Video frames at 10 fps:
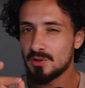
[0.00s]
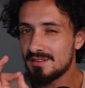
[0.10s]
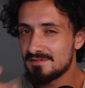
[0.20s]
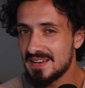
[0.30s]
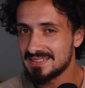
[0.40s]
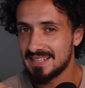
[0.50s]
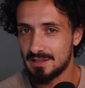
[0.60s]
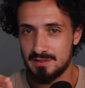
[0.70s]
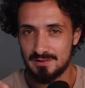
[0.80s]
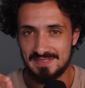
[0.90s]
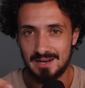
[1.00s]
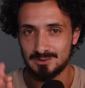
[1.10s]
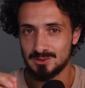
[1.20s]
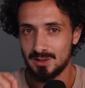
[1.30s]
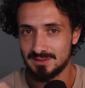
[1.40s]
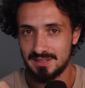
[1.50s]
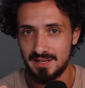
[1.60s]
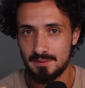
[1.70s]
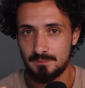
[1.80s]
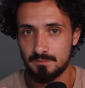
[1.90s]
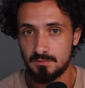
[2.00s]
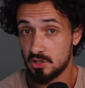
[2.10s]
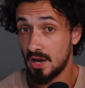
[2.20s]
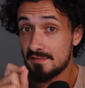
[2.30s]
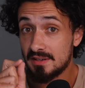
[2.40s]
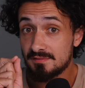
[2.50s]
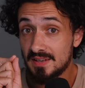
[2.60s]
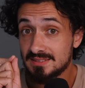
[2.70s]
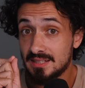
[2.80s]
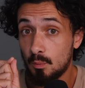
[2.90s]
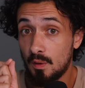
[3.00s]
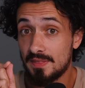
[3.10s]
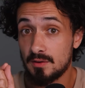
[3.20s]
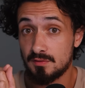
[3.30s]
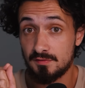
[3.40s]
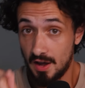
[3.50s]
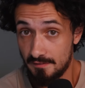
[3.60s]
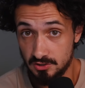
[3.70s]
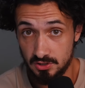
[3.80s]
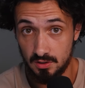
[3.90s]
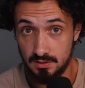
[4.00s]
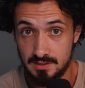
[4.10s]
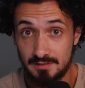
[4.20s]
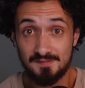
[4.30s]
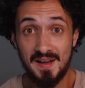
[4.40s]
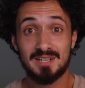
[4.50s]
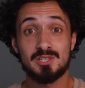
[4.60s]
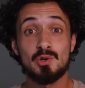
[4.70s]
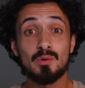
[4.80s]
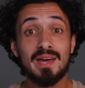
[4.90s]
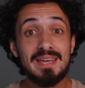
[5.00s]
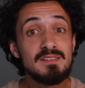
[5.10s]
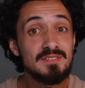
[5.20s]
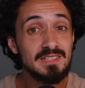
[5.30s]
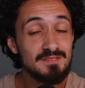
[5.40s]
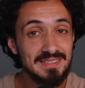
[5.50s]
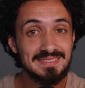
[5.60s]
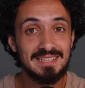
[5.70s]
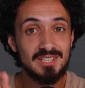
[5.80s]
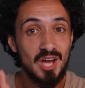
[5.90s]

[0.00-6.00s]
not investing $3,000 today. You're not even investing $1,500. In fact, you're not even investing